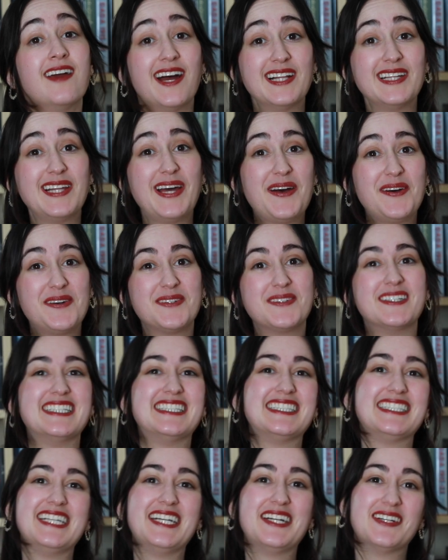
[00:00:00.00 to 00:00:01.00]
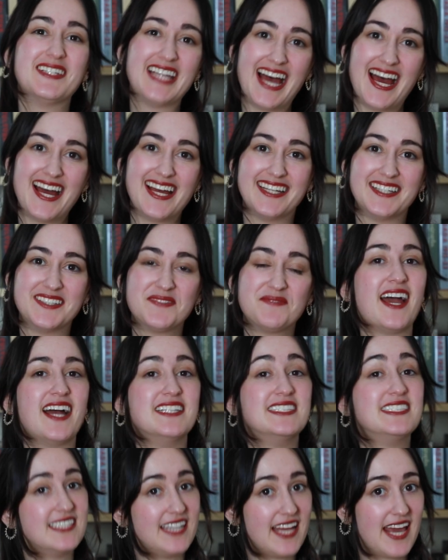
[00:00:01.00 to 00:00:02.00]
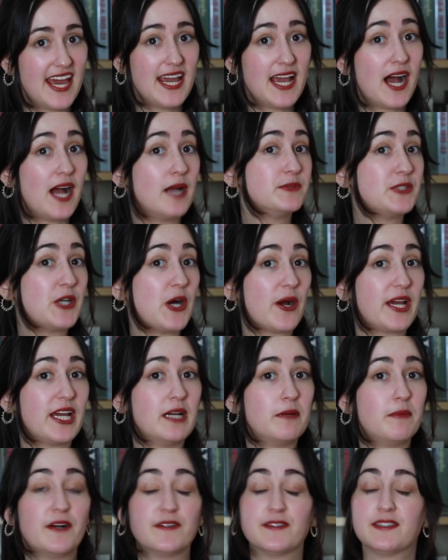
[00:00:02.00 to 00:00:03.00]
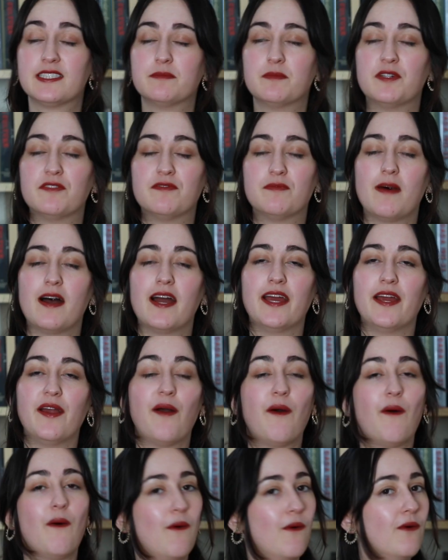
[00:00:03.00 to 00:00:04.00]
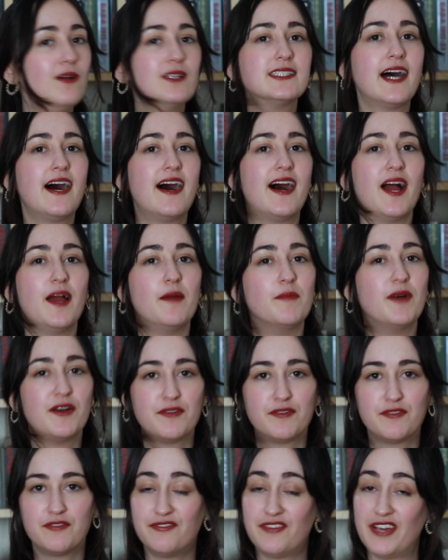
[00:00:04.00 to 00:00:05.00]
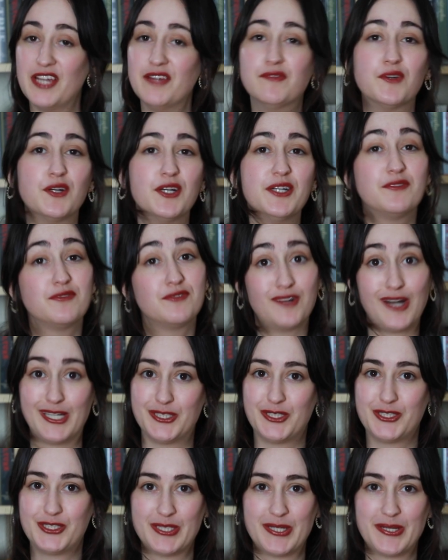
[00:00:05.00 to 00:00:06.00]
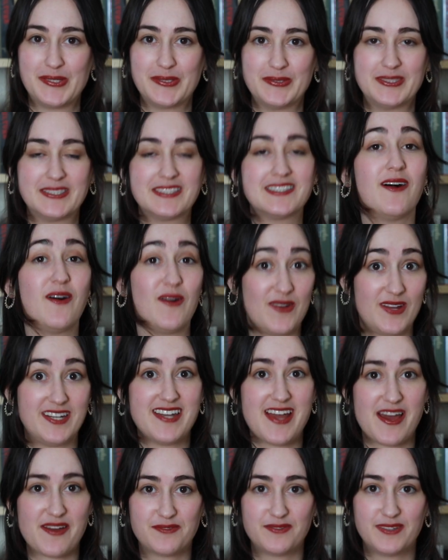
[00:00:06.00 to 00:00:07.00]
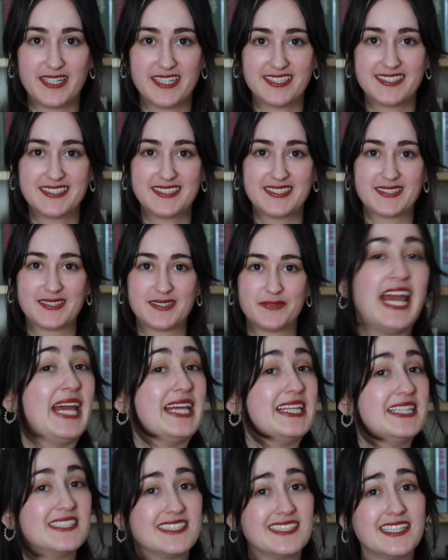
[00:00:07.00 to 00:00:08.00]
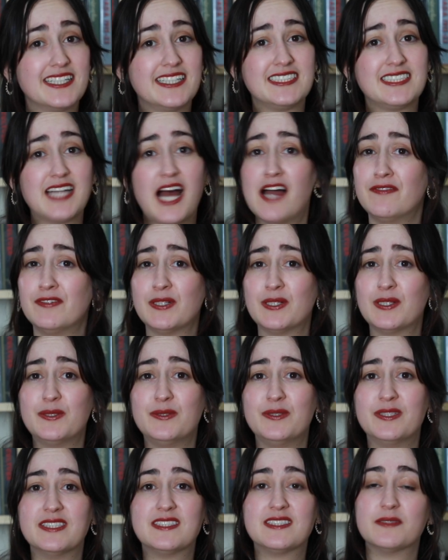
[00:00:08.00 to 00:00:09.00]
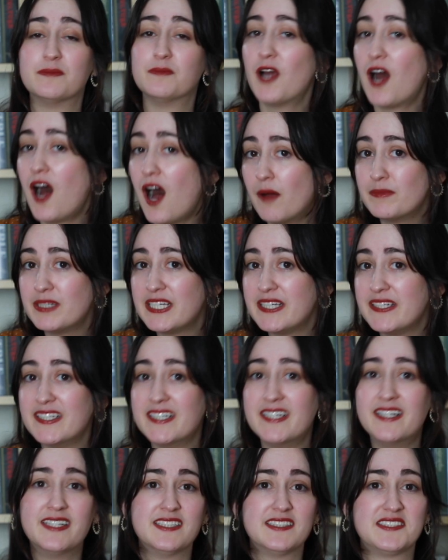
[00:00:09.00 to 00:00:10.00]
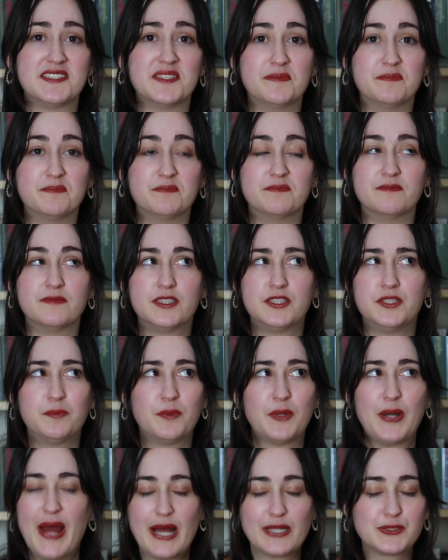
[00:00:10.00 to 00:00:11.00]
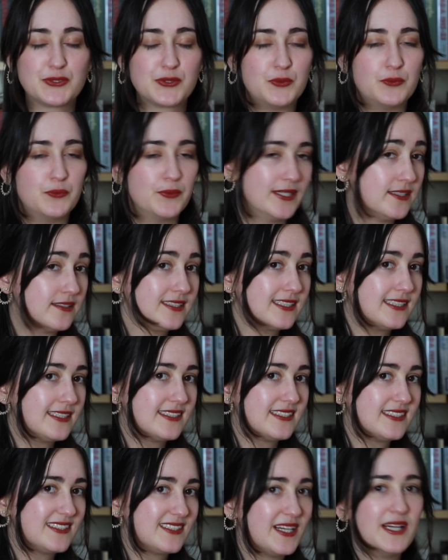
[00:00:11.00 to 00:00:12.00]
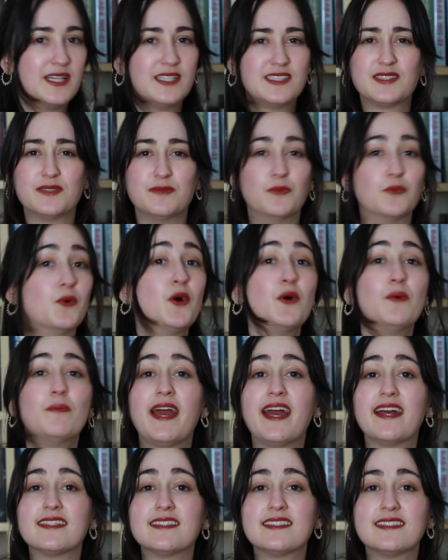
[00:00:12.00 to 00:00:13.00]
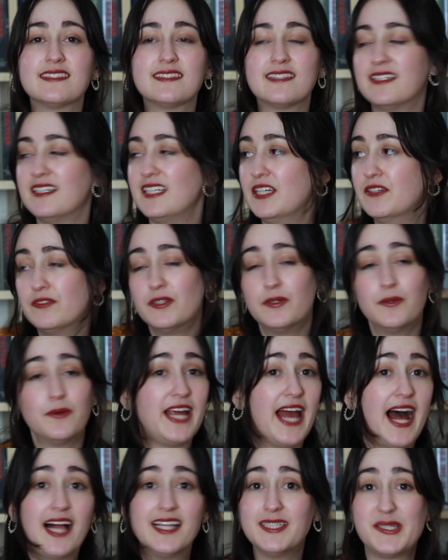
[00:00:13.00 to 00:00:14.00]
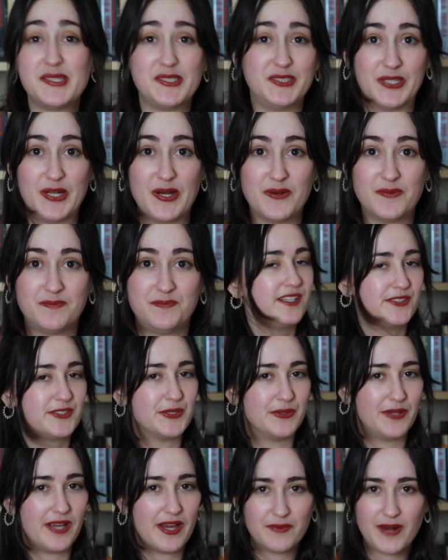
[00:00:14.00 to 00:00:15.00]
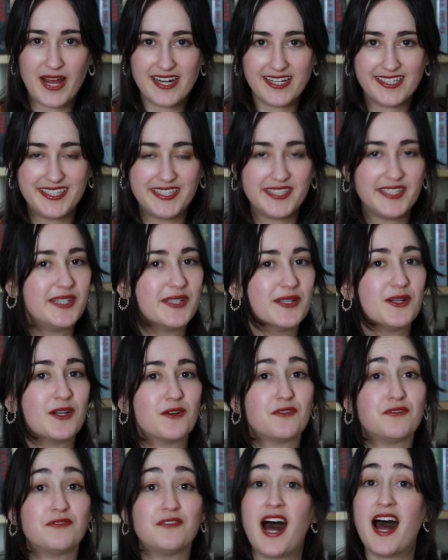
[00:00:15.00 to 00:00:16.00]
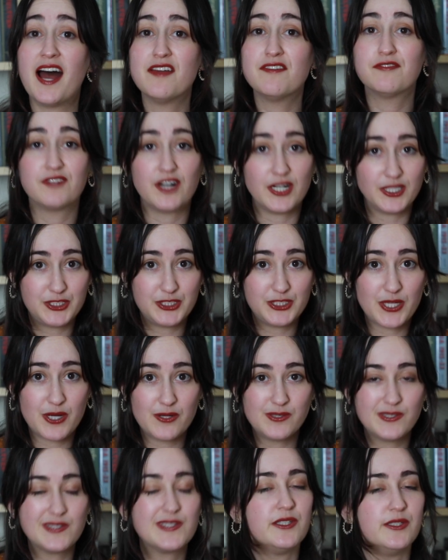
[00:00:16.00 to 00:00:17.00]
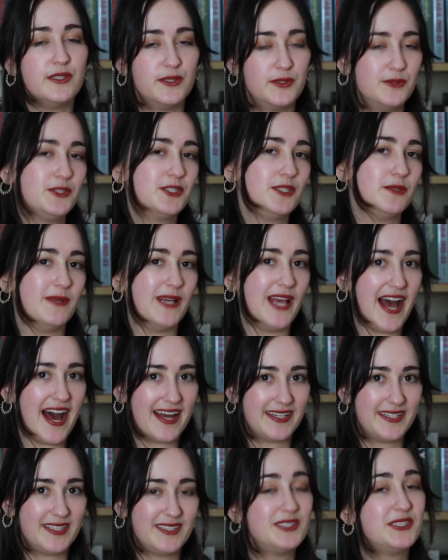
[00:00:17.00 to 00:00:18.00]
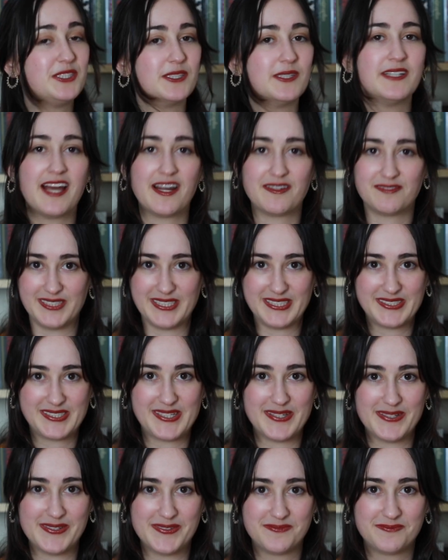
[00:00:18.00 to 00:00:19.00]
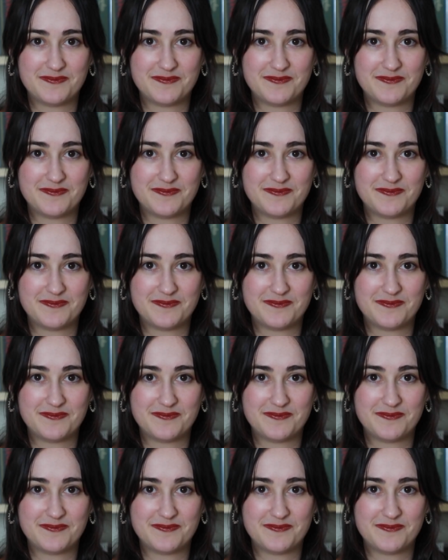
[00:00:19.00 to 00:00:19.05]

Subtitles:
Hello, it's Nicolette, and today I'm talking about some of my all-time favorite French shows on Netflix. In this list, I've included some comedy, some supernatural weirdness, some romance, even a reality show. So get ready, here are 5 French shows you should be adding to your Netflix queue.